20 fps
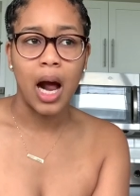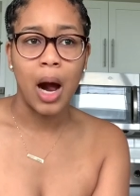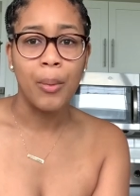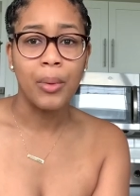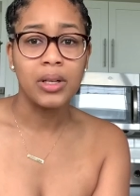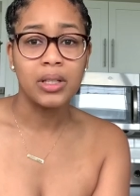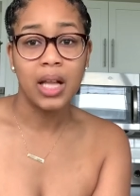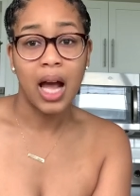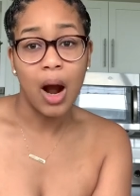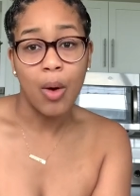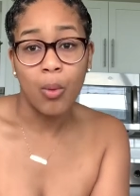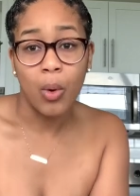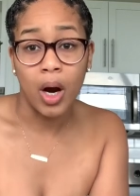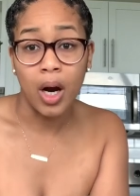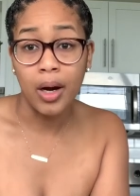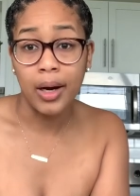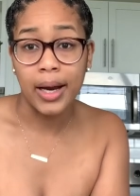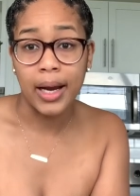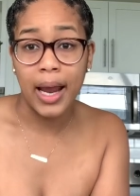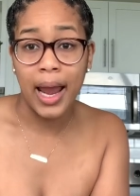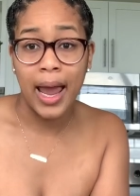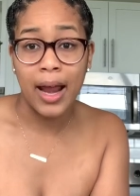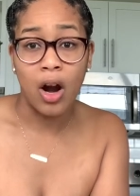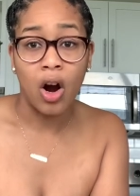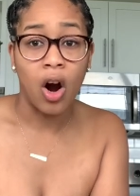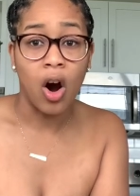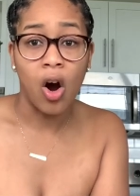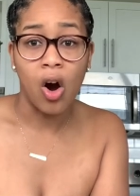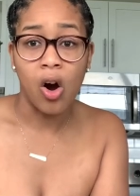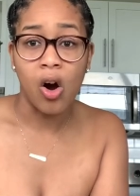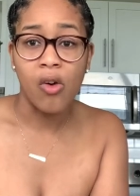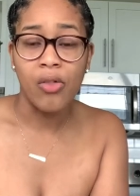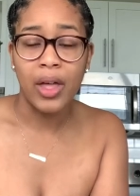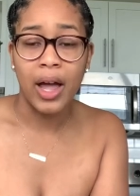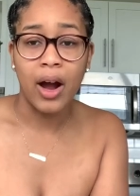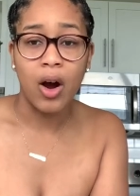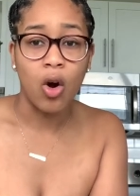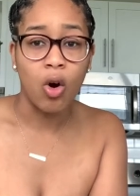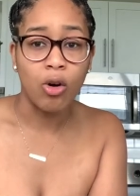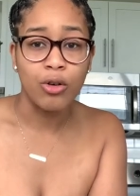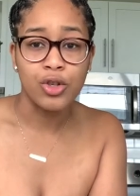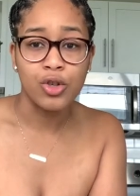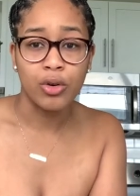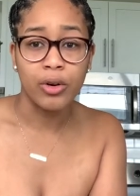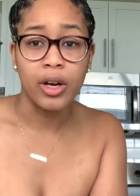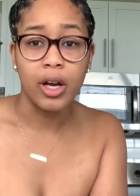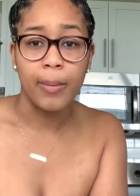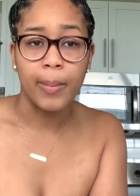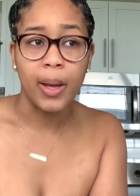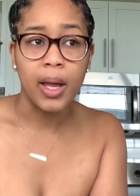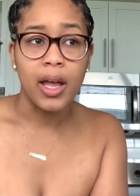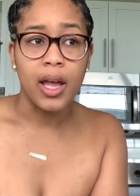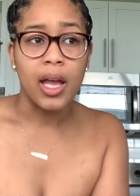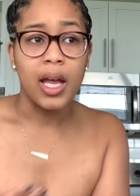I was not worried at all that whole trip.